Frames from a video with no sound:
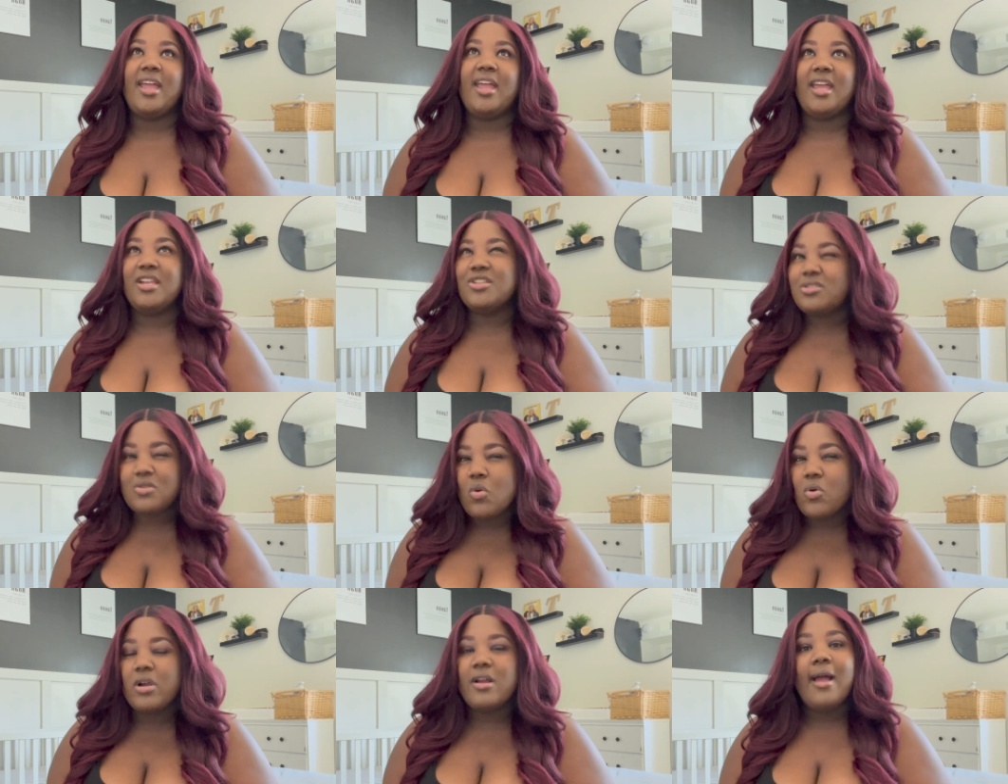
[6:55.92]
in
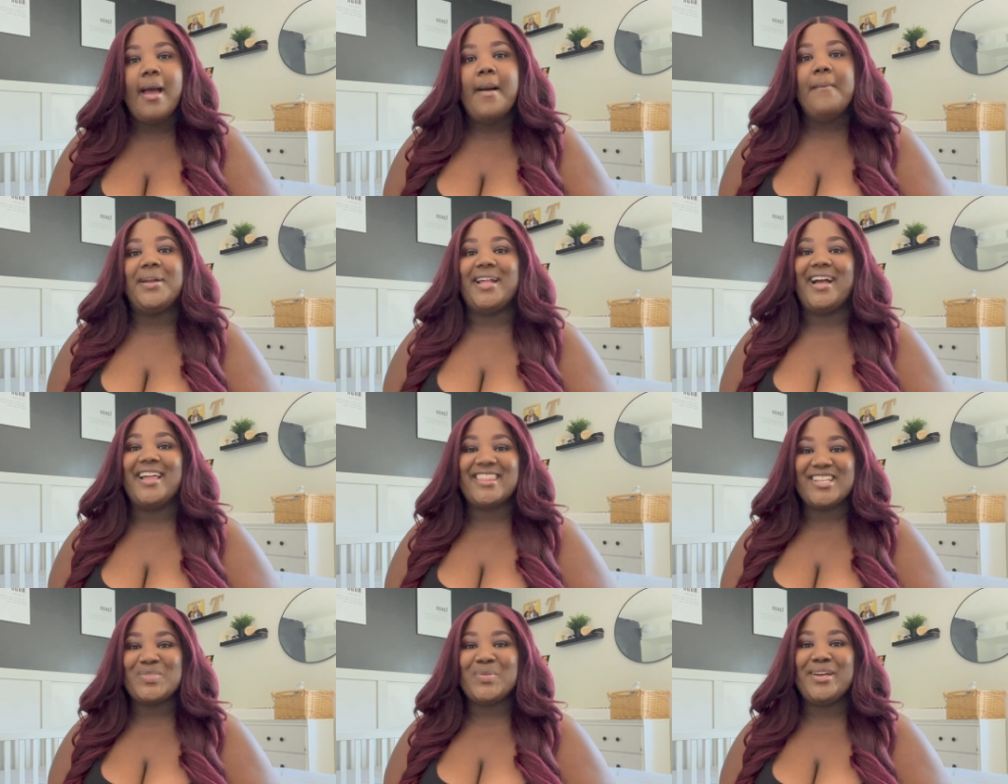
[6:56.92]
store but i got
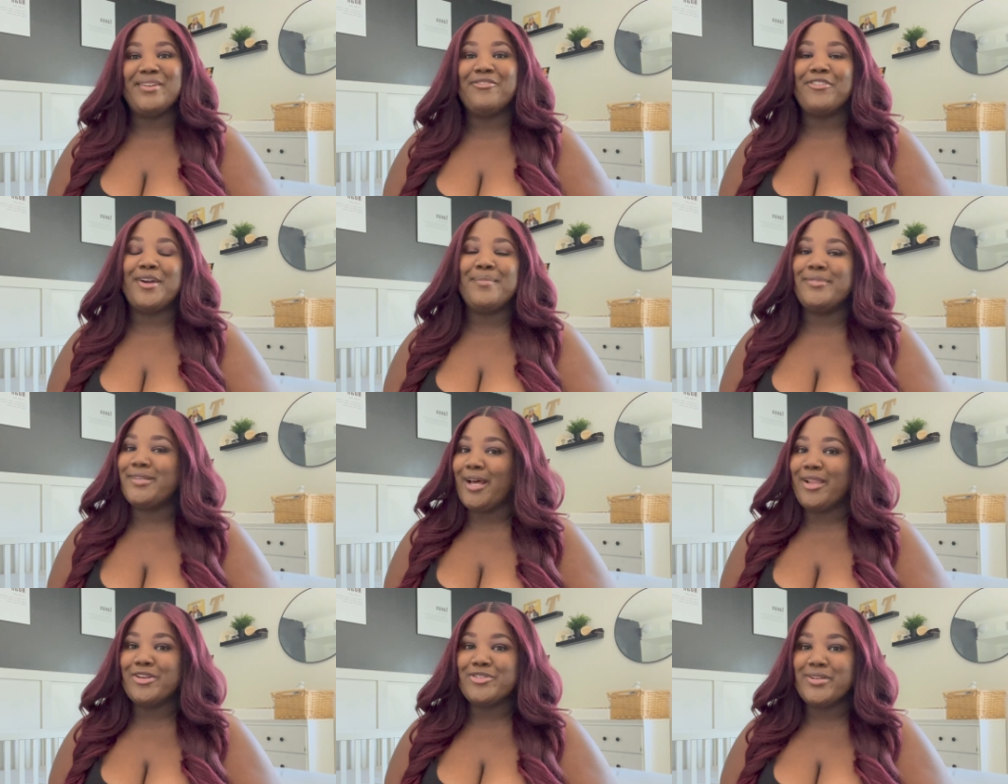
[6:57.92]
this one from
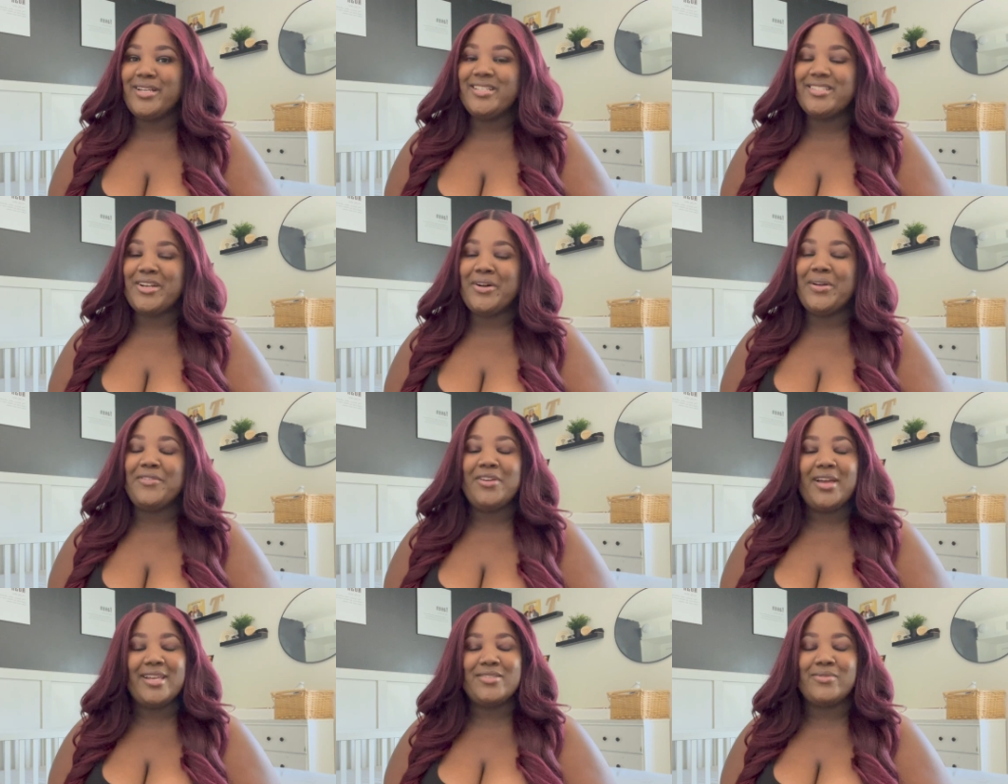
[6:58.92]
dollar tree so if you
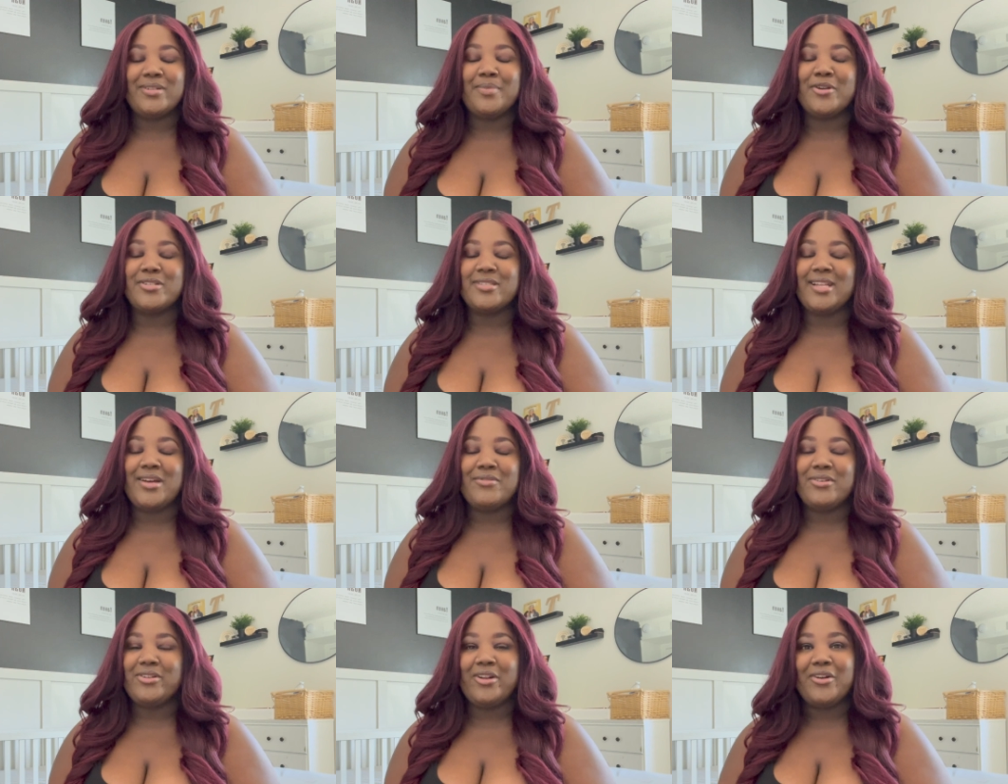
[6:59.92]
guys want to purchase that one
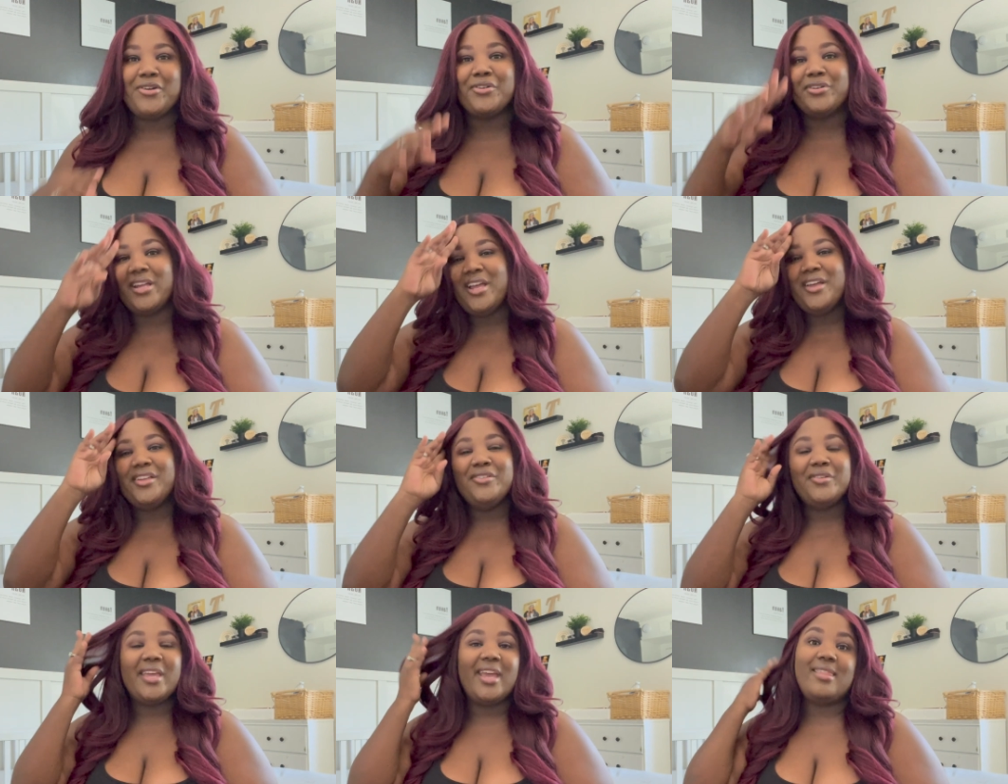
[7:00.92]
on your own you
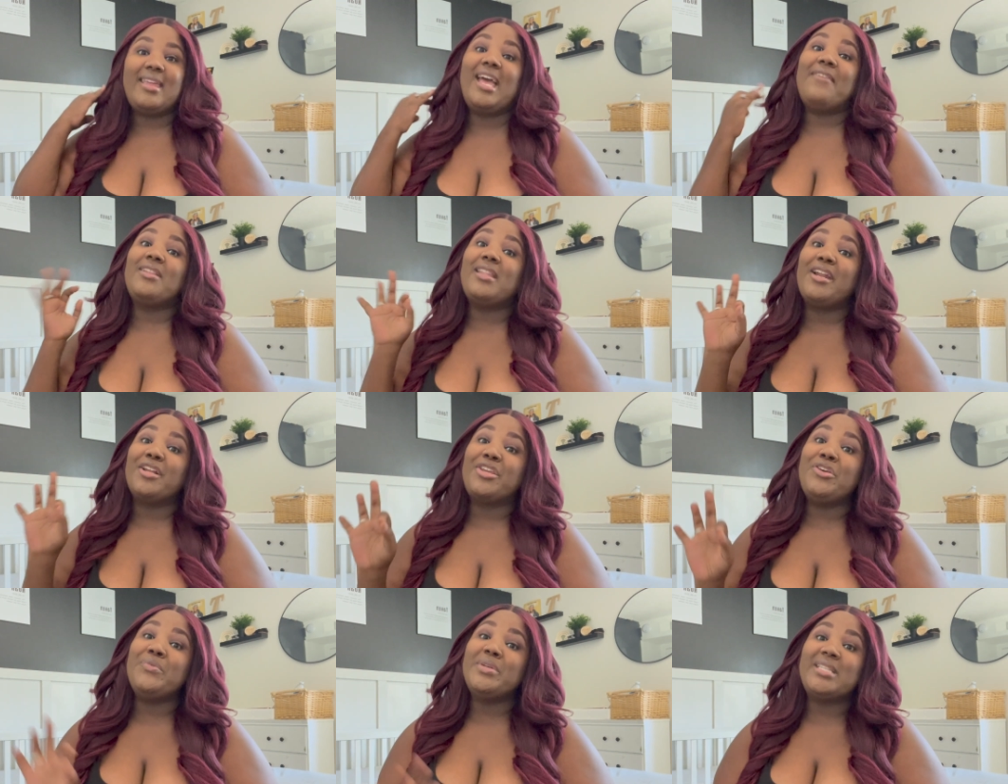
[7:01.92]
can they have a lot of
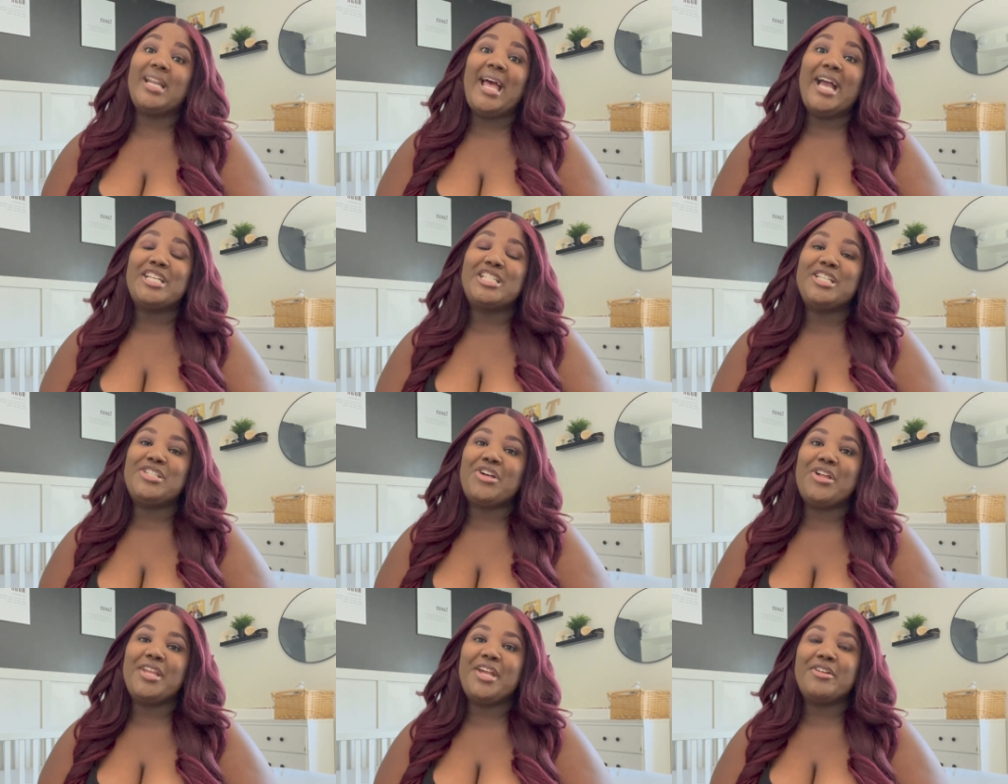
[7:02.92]
cute ones that i actually
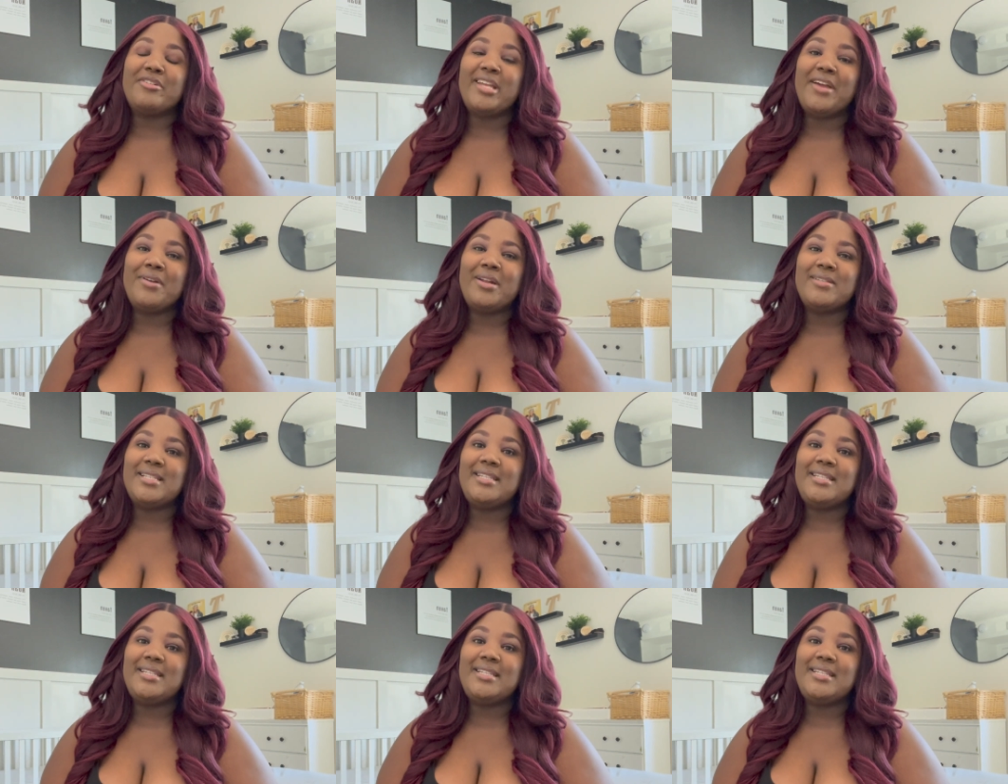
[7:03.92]
saw the other day when i was in